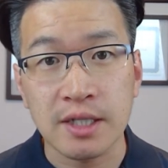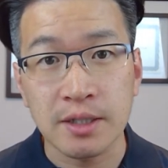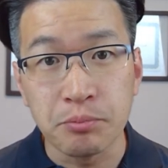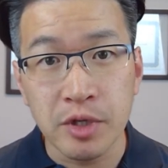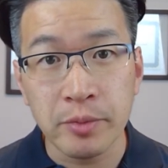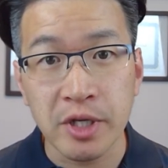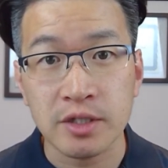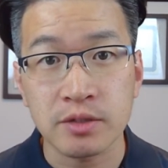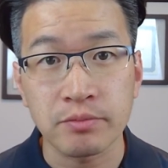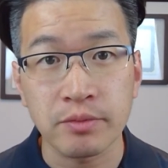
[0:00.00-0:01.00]

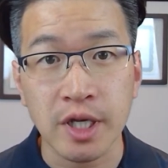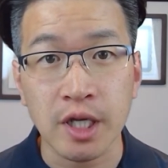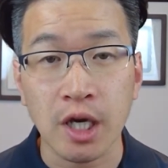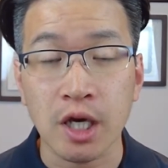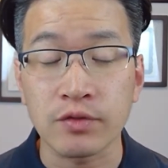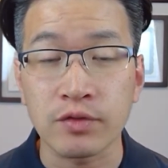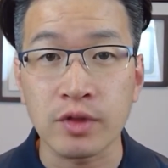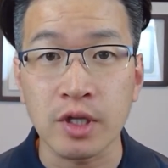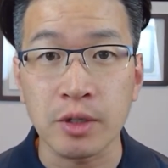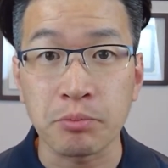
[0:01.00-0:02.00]
mimics many of
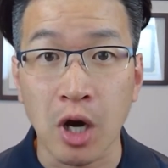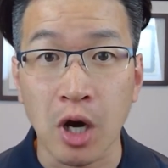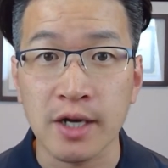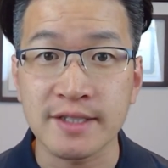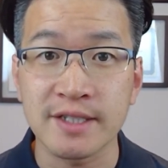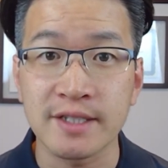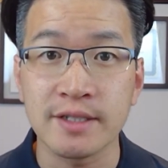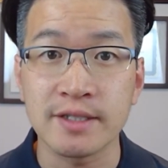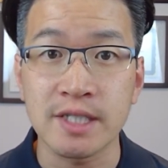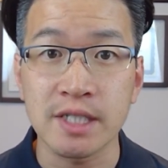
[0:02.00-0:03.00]
the
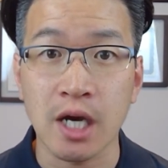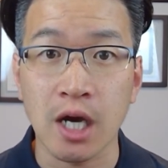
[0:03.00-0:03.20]
pauses, the